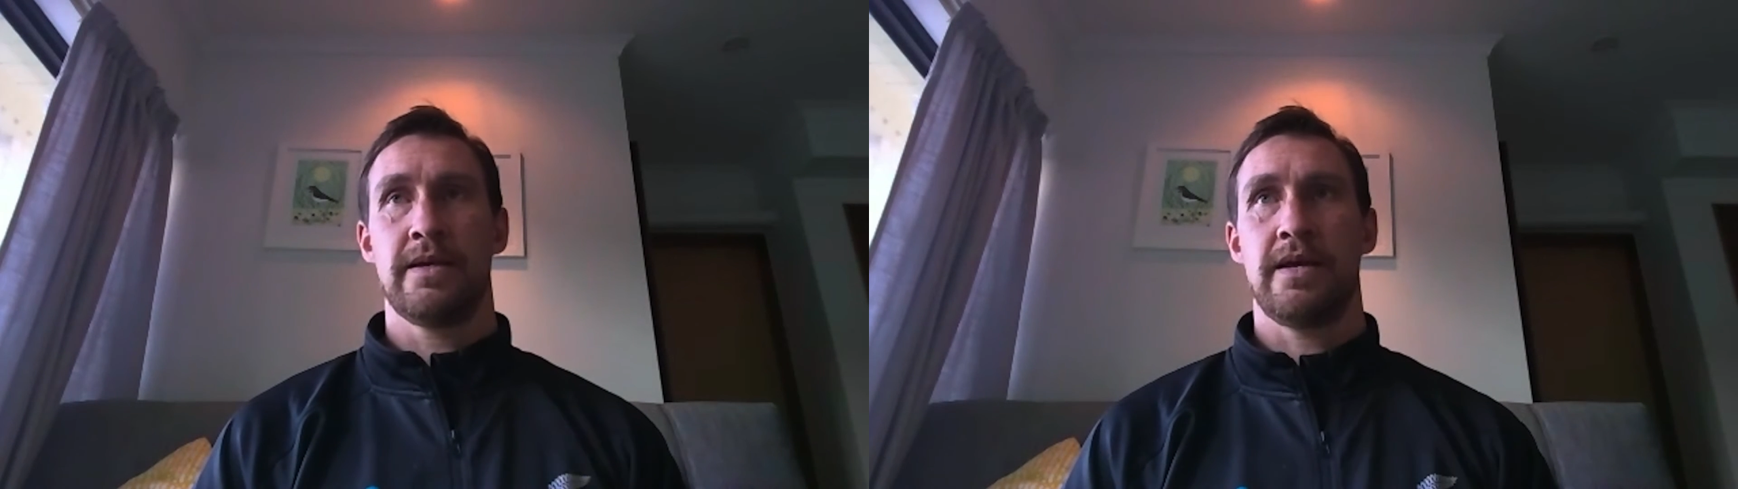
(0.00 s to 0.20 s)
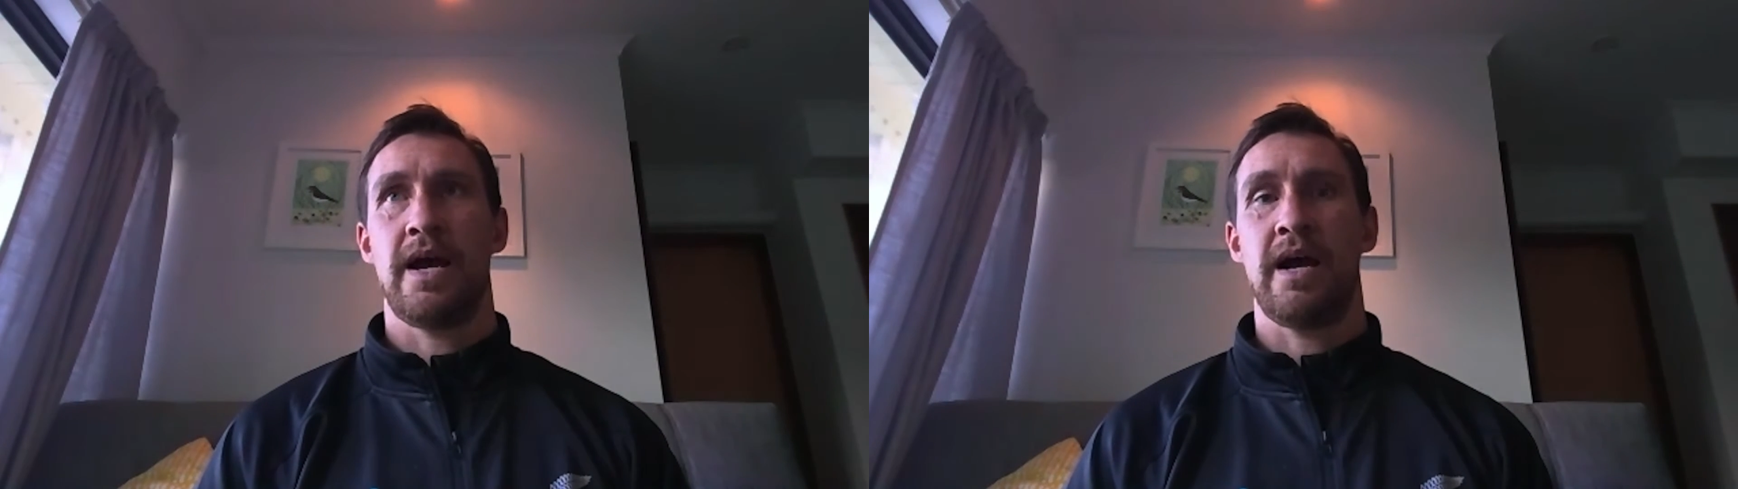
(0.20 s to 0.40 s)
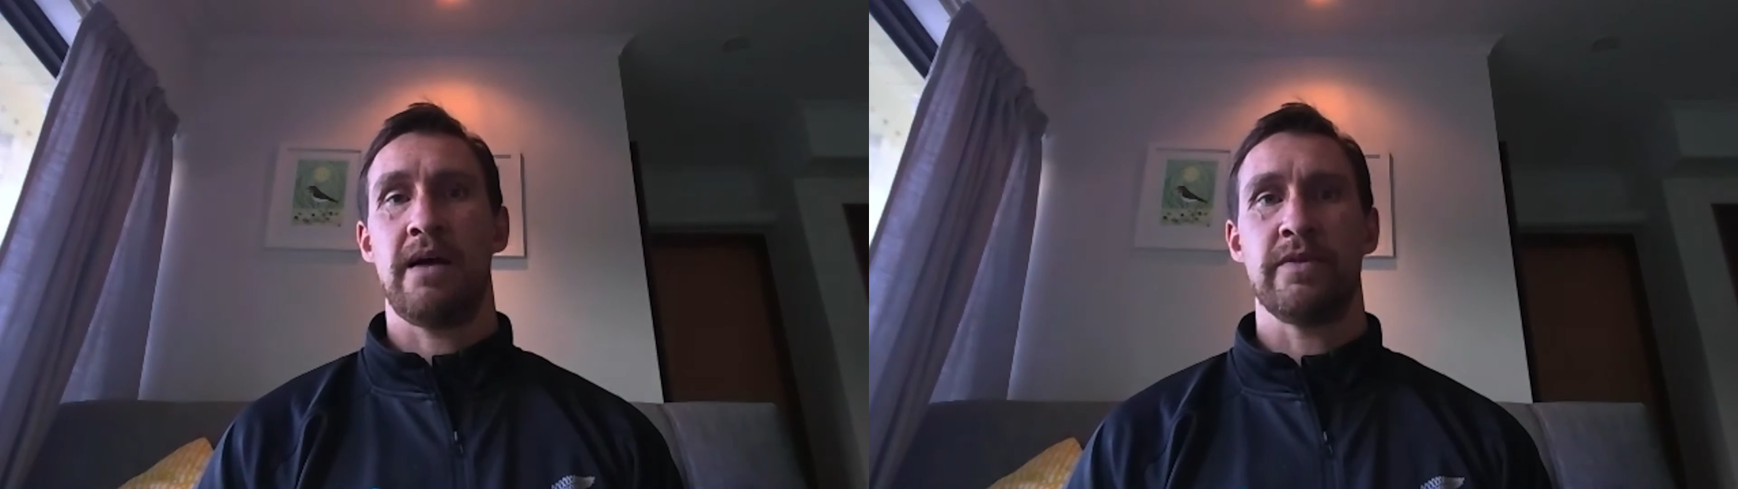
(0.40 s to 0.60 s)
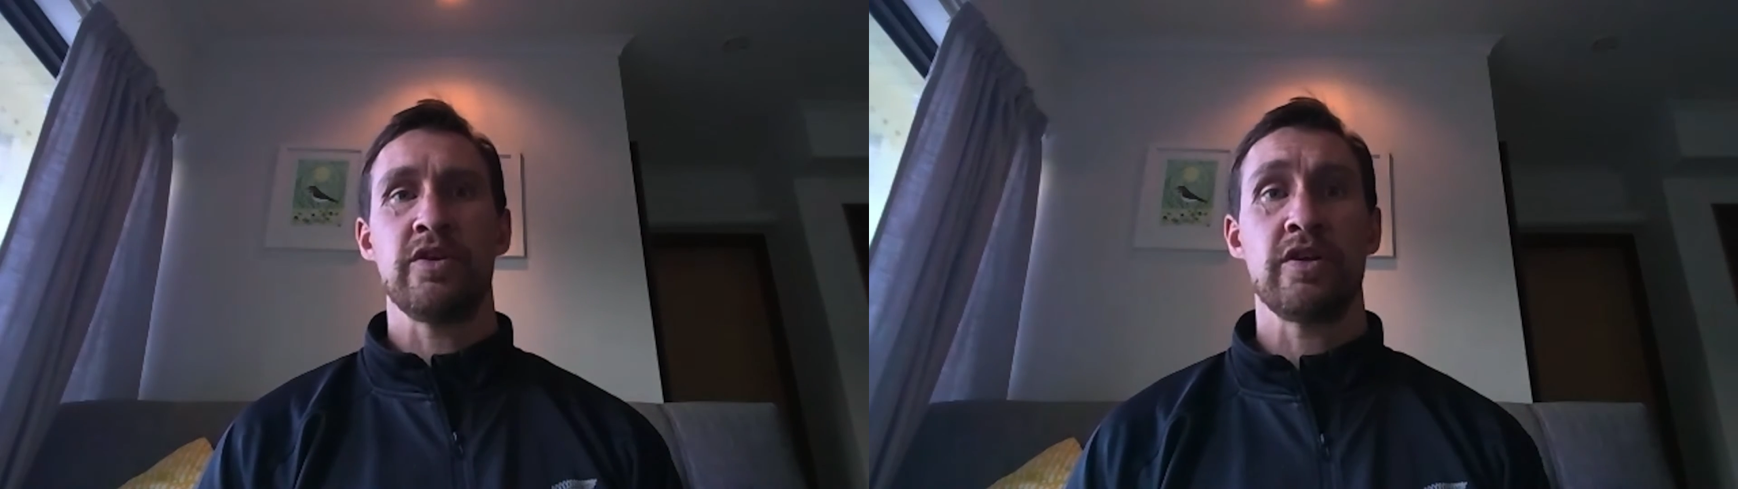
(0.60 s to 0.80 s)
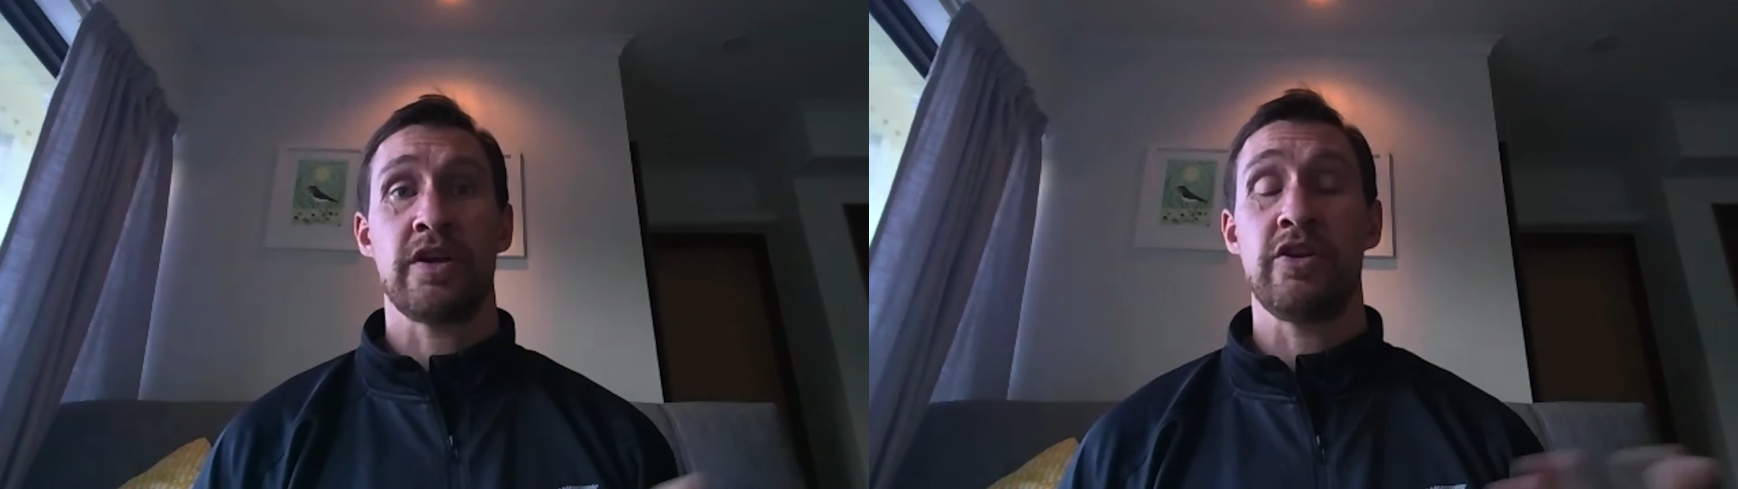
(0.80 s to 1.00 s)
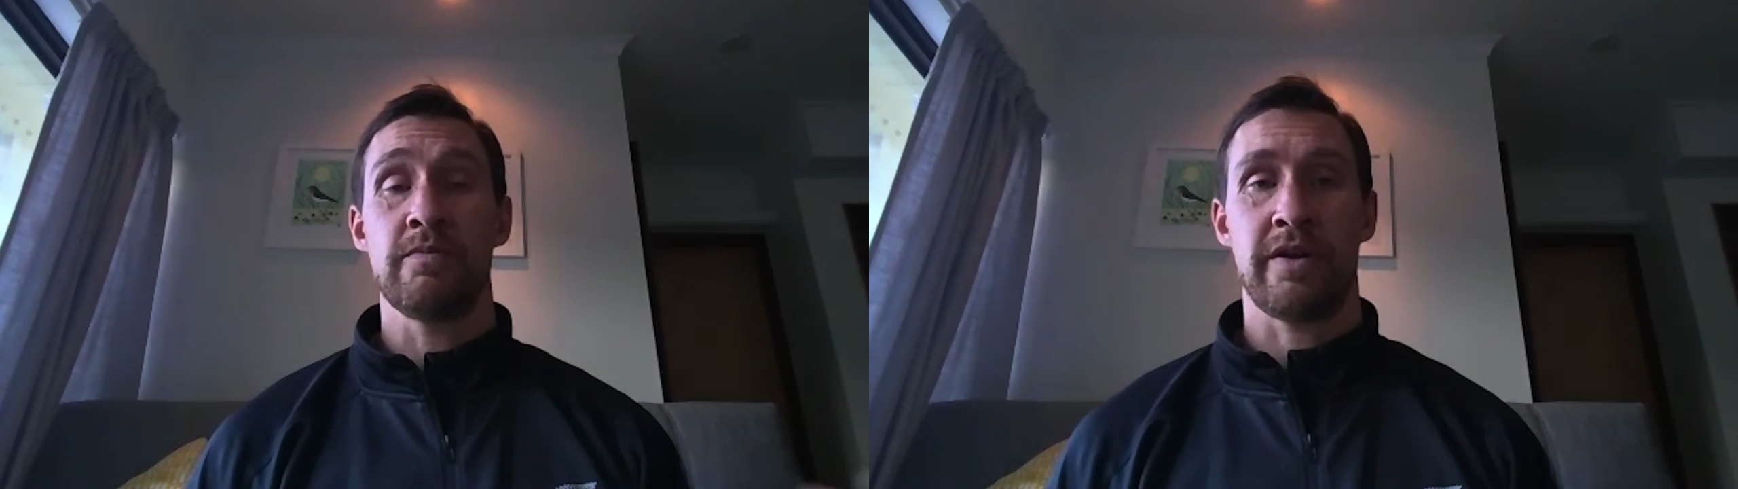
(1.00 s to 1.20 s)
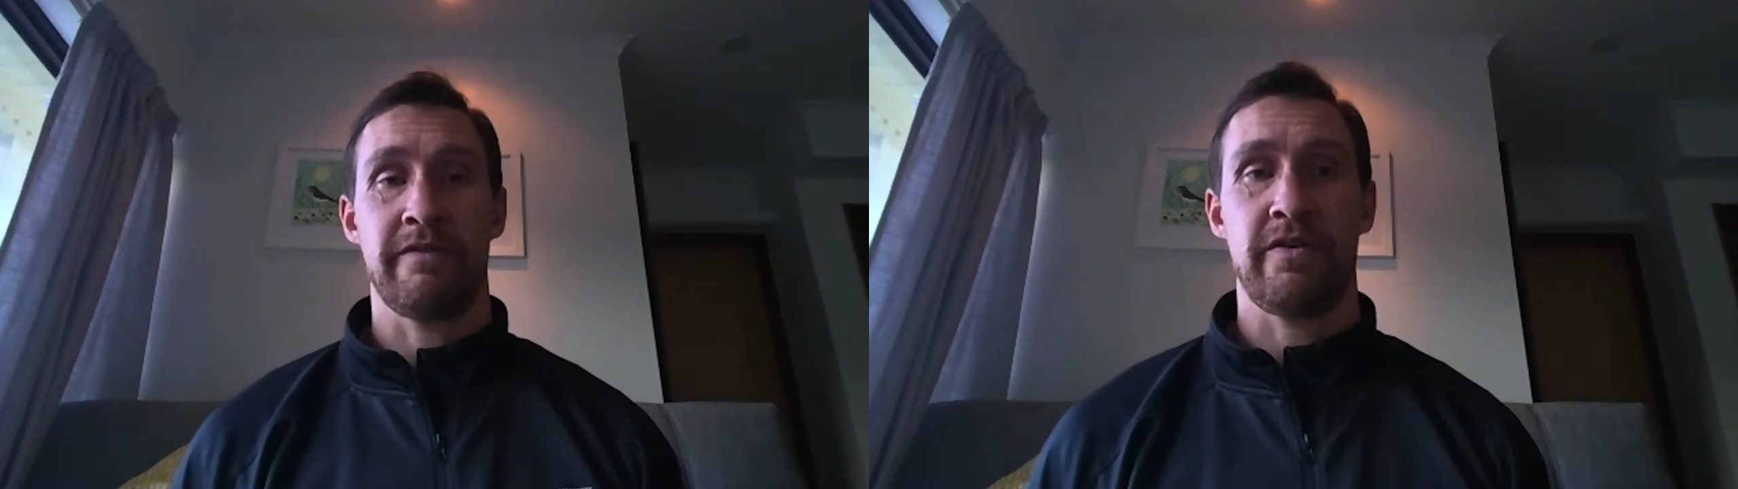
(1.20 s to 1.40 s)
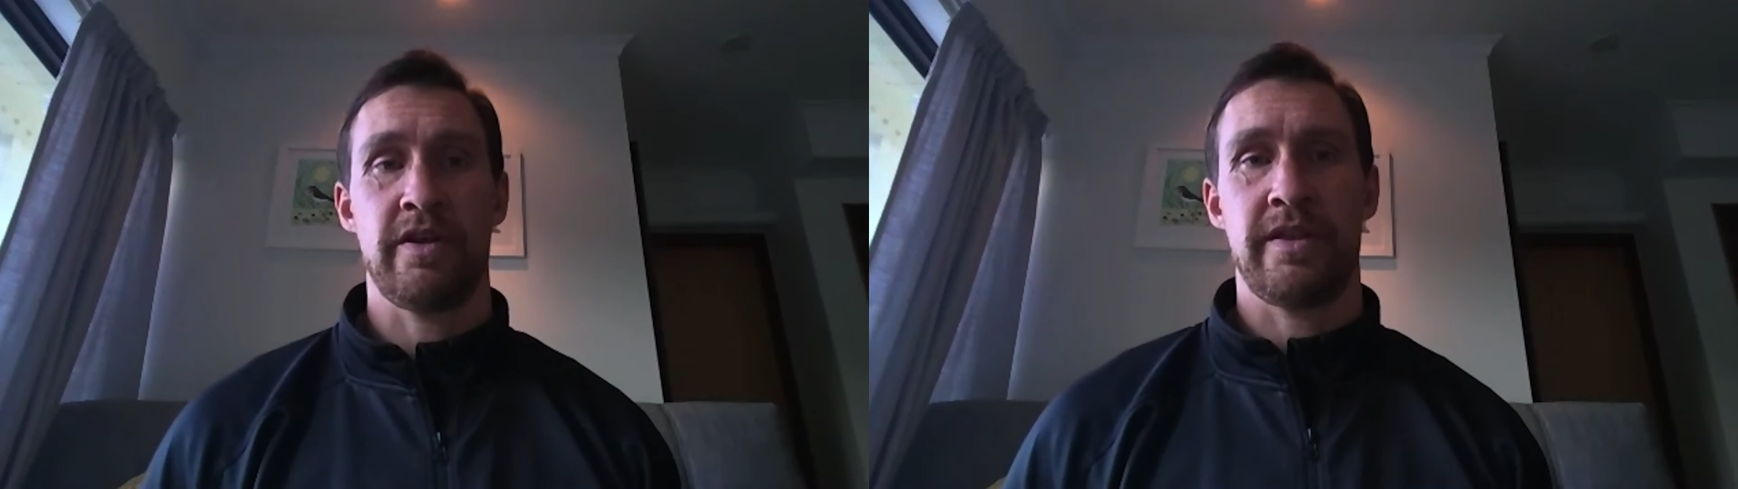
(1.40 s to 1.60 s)
You might
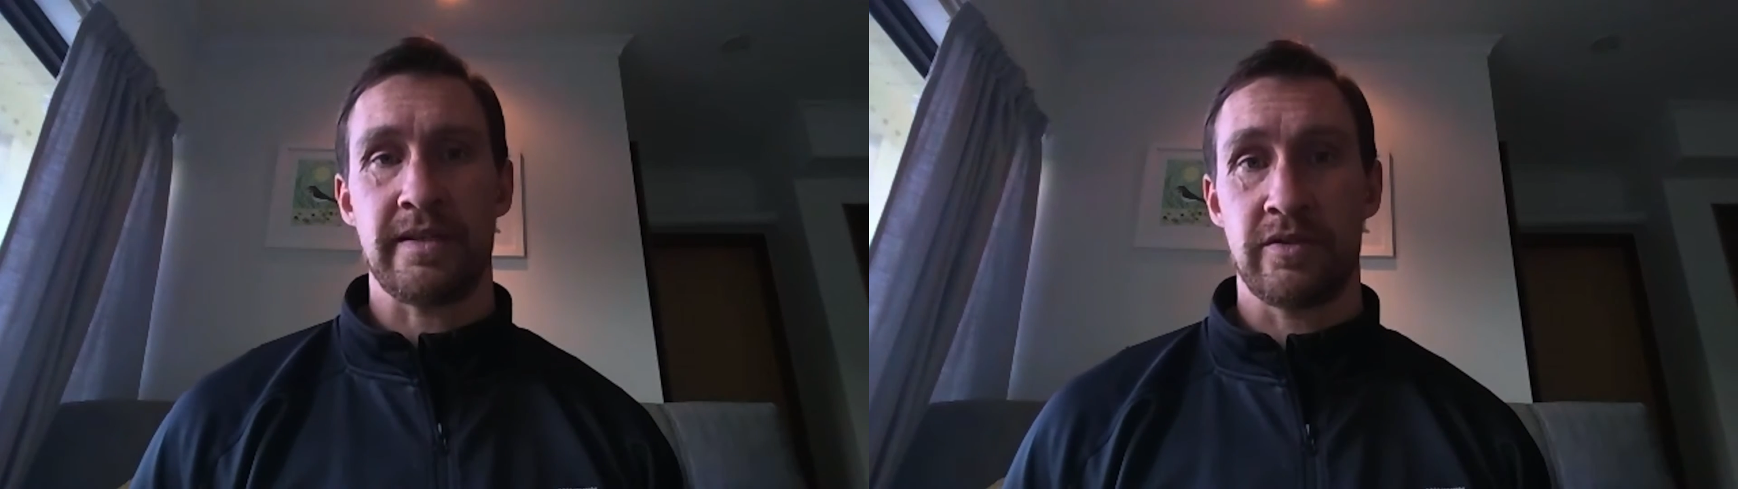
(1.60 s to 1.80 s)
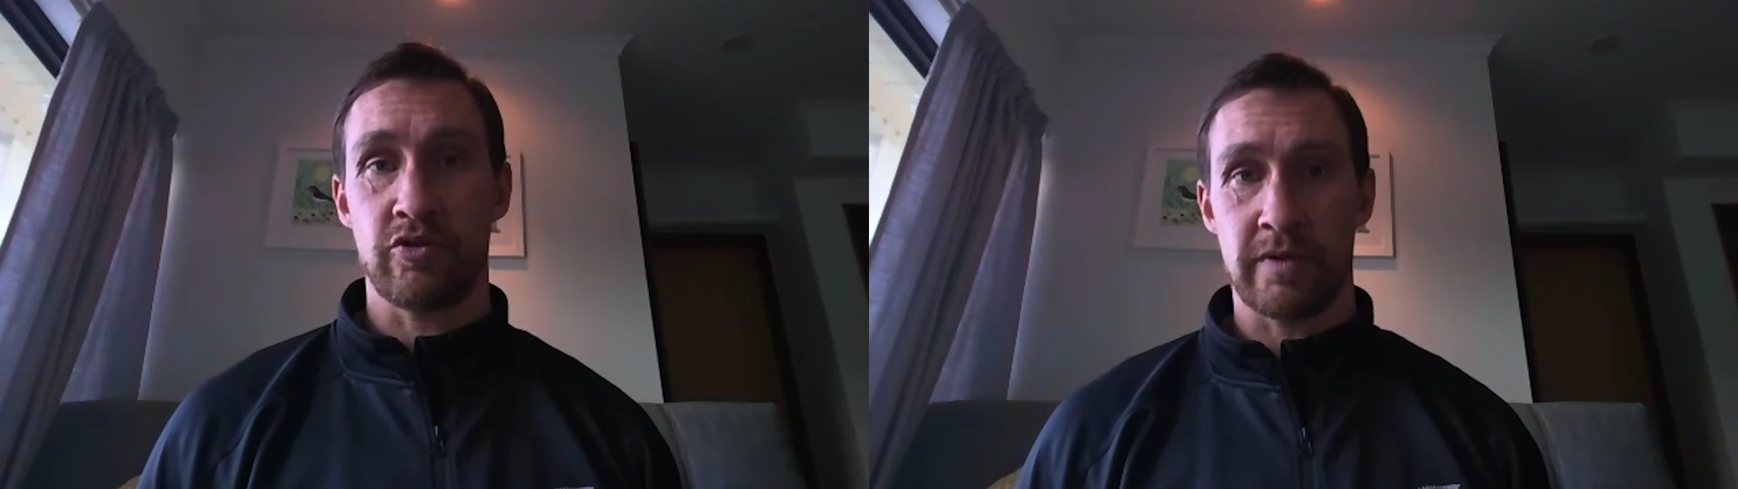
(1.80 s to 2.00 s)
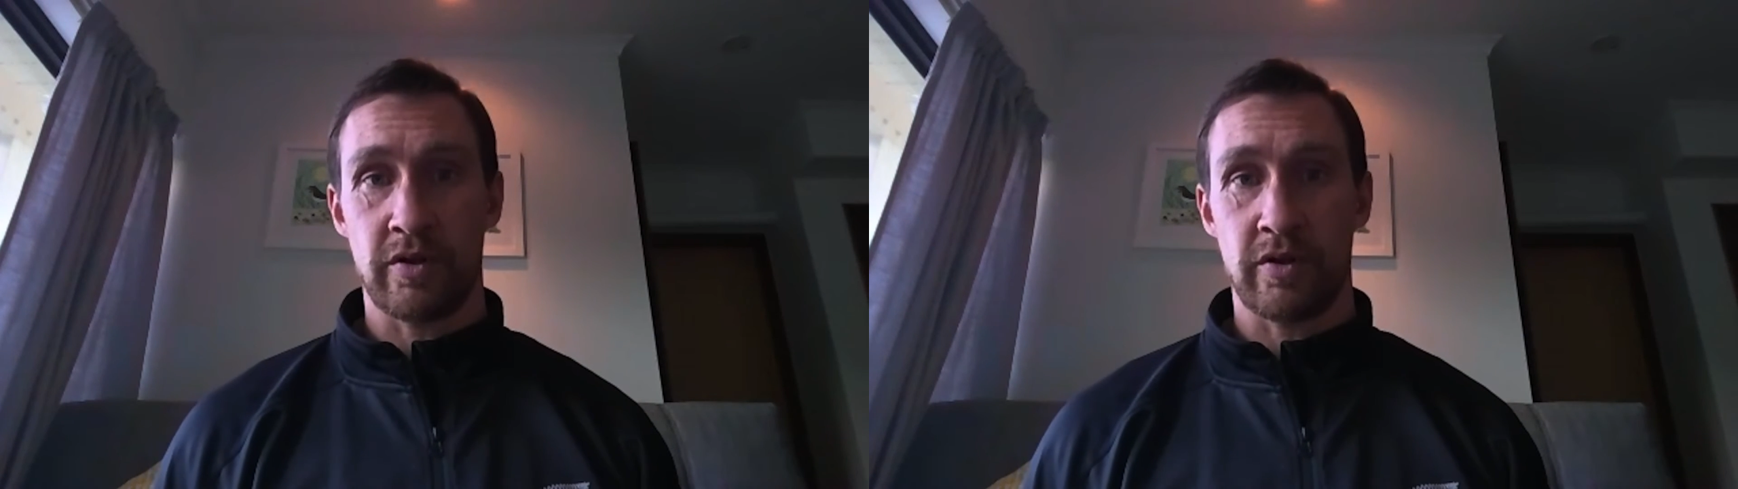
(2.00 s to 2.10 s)
have heard that, Storm,